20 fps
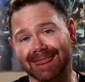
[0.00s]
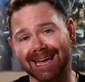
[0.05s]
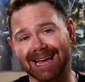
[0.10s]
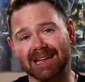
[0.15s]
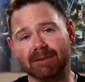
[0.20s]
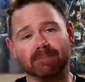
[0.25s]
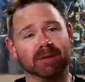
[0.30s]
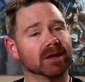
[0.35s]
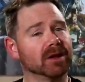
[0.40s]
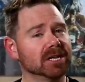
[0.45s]

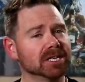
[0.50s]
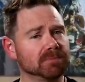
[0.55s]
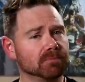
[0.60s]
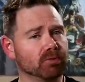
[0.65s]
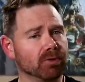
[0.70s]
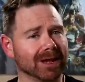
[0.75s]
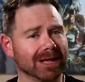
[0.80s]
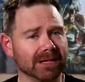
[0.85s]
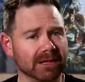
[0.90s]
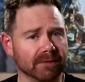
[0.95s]
then because
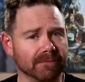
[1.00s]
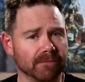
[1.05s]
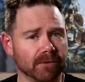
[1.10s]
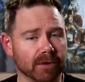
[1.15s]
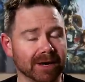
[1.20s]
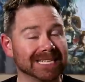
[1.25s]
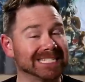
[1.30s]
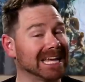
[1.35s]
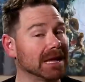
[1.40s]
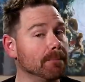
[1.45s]
prickling
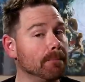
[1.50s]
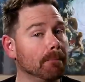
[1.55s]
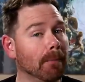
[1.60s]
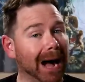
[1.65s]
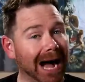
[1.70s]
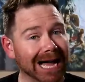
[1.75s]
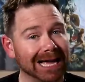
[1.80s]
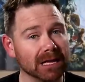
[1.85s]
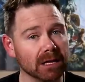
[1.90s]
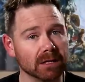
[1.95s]
fur is a
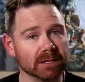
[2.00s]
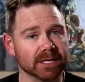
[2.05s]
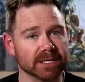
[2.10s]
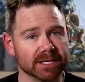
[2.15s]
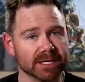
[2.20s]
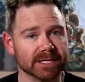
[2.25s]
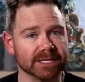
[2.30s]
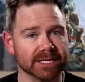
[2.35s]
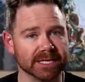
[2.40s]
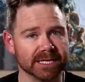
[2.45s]
mild
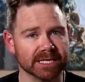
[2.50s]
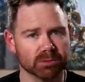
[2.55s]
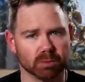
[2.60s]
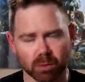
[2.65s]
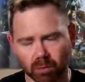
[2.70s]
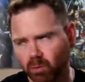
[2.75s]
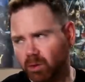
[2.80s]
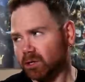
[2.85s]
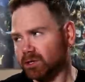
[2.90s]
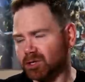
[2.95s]
disease,
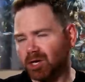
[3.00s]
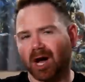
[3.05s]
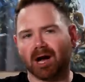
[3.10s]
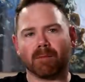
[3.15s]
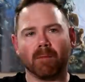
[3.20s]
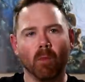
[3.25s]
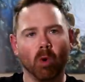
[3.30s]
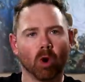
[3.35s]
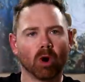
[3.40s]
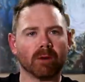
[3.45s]
we'll
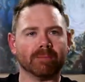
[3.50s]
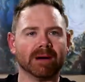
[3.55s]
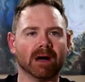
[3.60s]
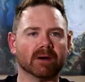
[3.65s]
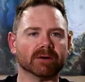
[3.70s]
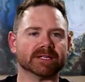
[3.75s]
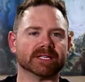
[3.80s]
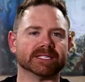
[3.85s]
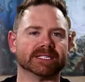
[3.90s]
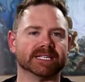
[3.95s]
talk more
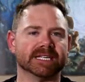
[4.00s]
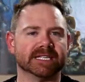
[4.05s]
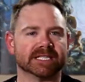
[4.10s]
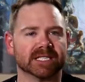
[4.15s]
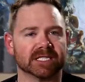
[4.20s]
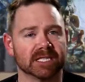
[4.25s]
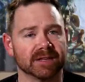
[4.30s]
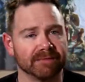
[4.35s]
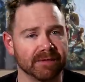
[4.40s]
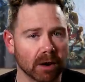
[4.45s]
about disease
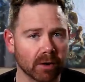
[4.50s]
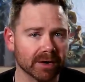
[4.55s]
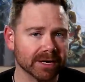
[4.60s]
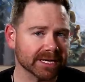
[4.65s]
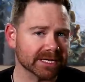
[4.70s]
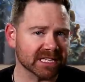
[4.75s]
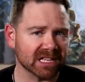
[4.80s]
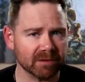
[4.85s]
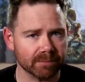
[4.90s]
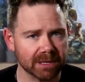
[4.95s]

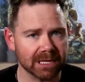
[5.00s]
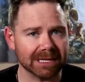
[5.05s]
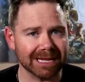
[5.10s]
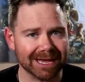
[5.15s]
severities a little bit